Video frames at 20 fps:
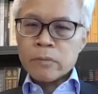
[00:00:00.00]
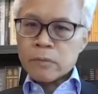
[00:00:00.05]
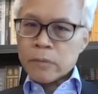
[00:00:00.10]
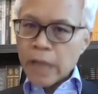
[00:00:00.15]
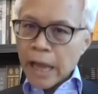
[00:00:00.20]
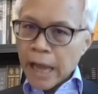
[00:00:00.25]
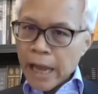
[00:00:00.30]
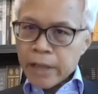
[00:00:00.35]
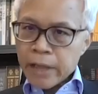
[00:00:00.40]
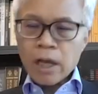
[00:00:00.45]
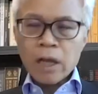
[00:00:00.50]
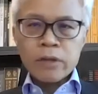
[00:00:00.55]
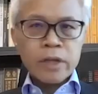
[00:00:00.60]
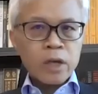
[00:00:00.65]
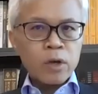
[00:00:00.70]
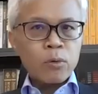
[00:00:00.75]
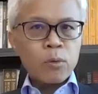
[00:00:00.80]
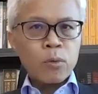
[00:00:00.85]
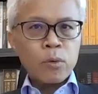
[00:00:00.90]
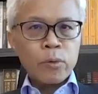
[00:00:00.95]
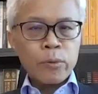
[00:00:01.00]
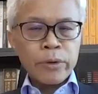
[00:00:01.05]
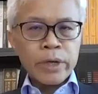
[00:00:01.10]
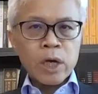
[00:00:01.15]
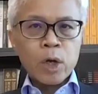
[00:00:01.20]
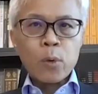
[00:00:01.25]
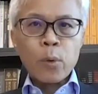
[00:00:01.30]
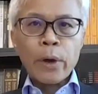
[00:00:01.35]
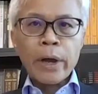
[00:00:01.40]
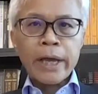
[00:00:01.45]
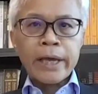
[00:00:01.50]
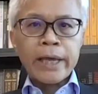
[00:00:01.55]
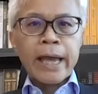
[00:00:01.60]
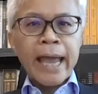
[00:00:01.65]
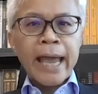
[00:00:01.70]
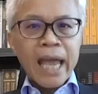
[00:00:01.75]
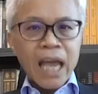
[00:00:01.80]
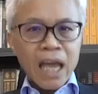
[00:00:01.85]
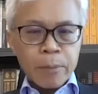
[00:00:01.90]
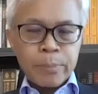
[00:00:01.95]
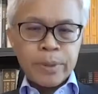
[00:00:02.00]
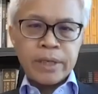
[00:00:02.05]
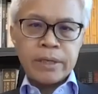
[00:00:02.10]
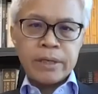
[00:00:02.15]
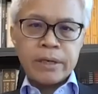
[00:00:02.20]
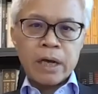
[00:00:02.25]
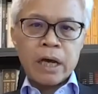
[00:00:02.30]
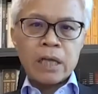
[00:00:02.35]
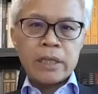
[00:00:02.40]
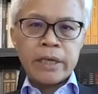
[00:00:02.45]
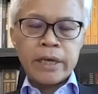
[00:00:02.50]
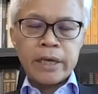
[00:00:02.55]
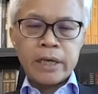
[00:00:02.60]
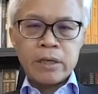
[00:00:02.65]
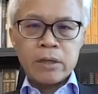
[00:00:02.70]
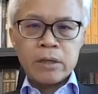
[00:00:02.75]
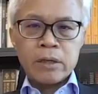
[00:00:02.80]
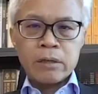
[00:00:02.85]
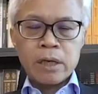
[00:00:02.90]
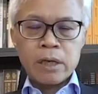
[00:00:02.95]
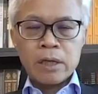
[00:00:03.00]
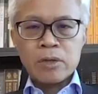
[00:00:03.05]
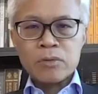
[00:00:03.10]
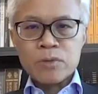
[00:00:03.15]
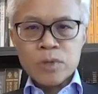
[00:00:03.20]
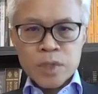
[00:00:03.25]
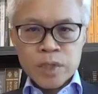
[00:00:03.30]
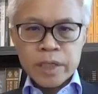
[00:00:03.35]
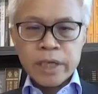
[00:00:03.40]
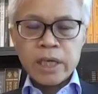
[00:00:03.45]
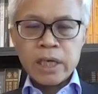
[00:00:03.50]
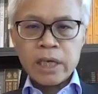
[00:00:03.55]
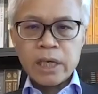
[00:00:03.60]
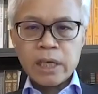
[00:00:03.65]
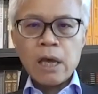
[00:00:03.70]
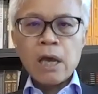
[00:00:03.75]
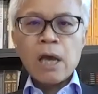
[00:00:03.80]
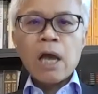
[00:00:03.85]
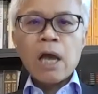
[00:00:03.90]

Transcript: That, I think, we are quite happy, I think, to see